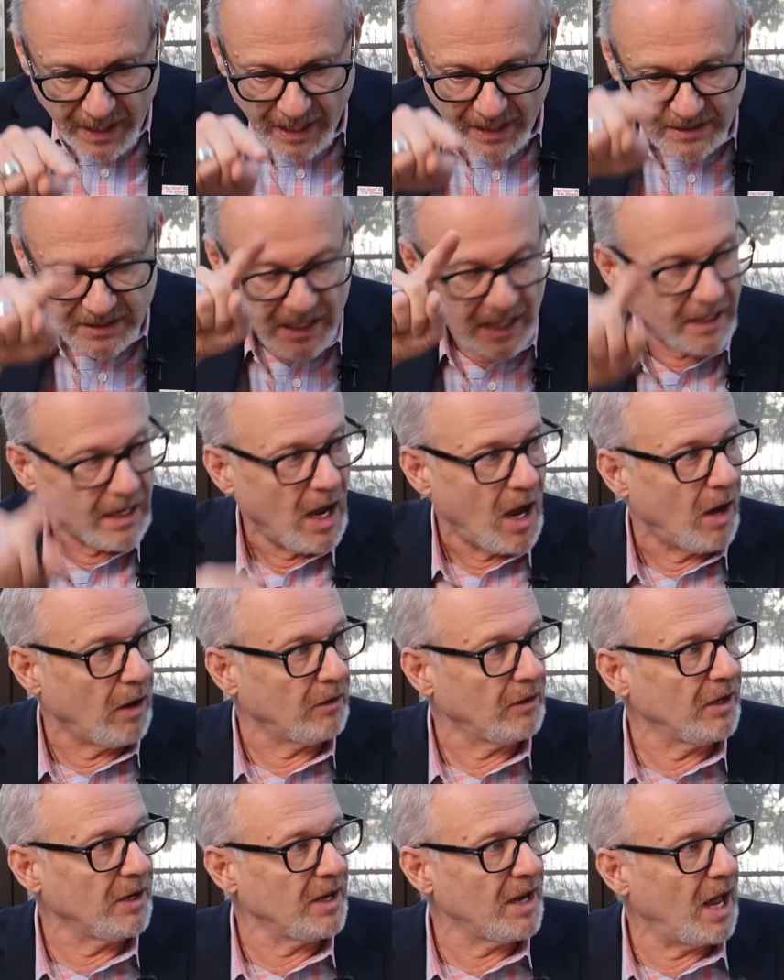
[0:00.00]
It's like a
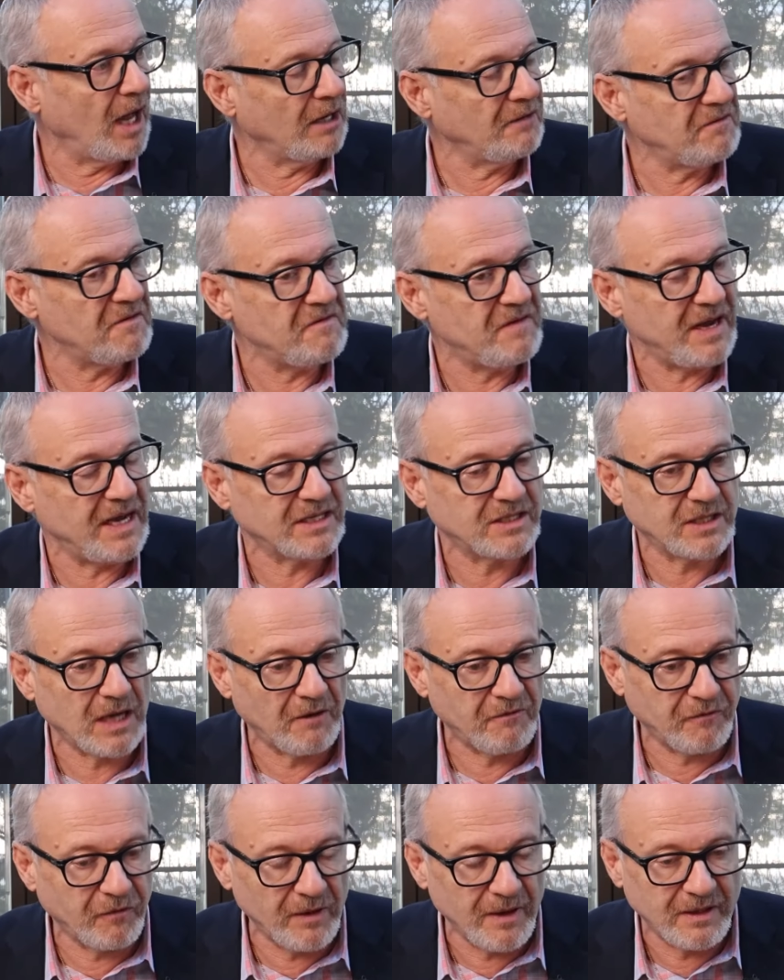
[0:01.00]
lot of events,
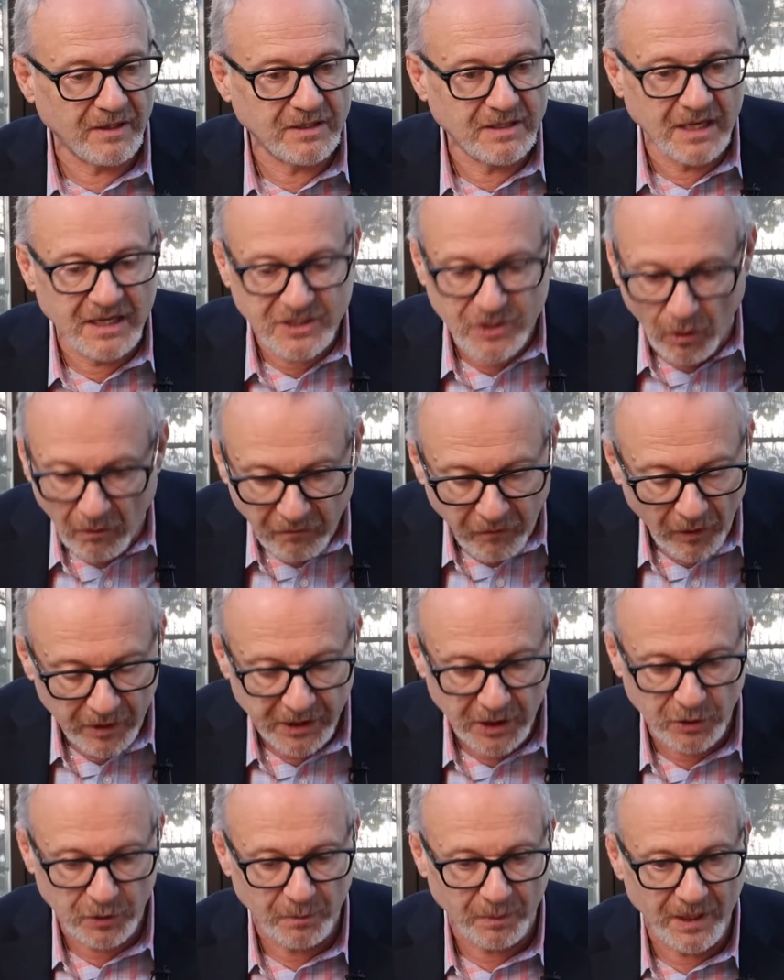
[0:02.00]
it's, it's all falling
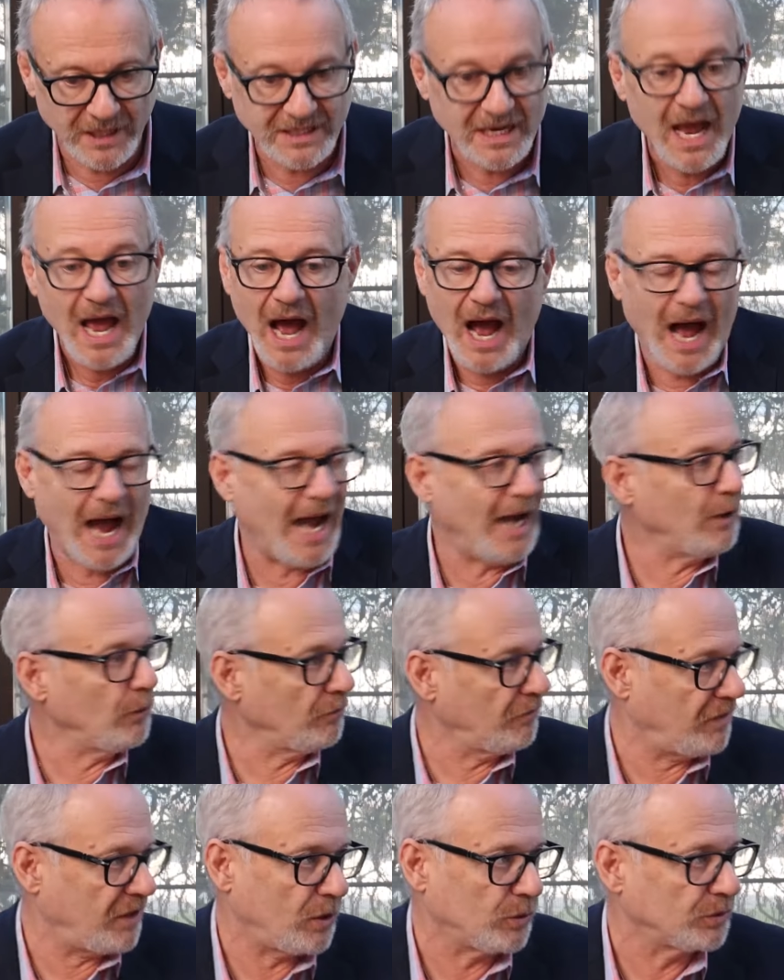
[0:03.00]
into place. I
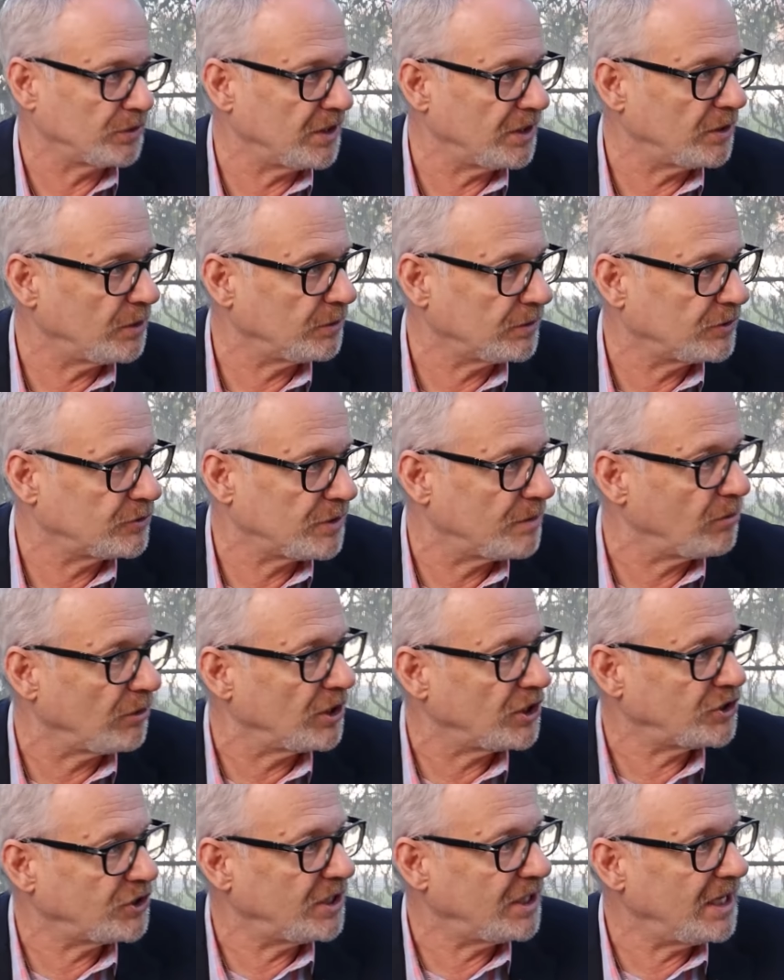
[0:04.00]
don't think we're in the
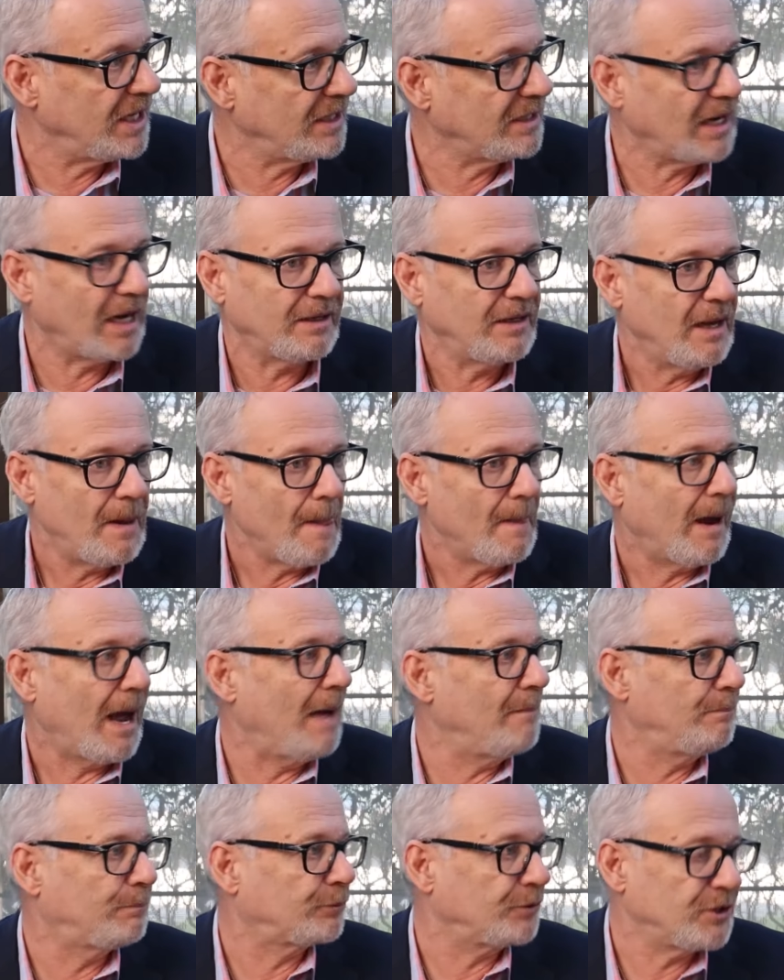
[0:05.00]
tribulation yet. I,
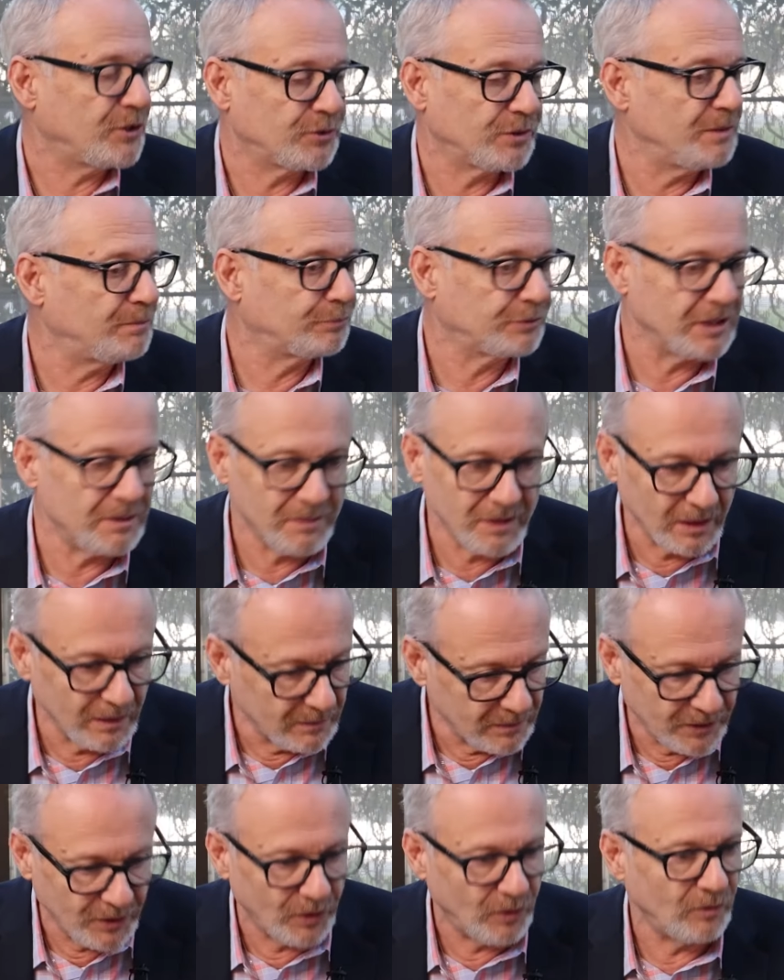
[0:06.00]
I'm pre-trib,
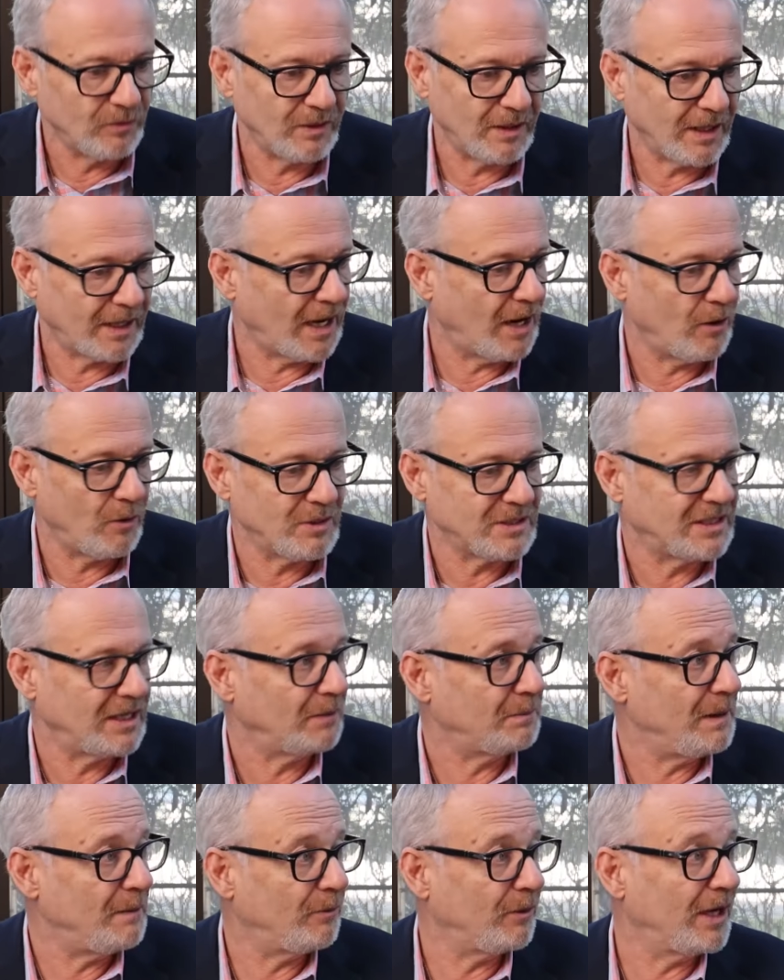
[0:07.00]
pre-mill, you know, like I always tell
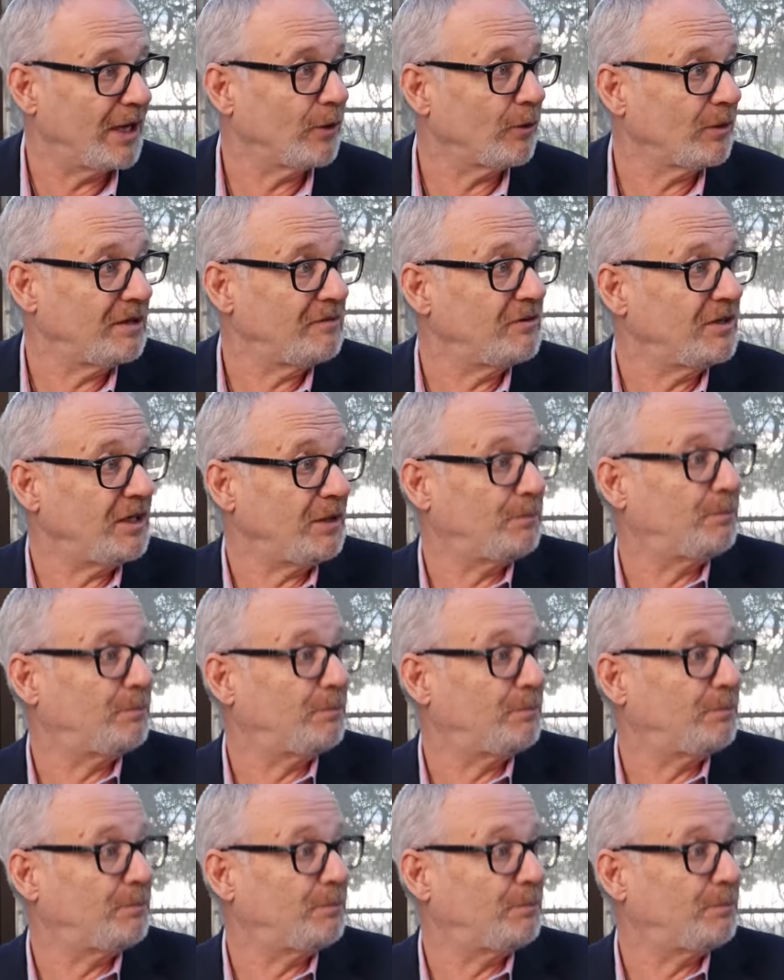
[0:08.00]
people, I don't even eat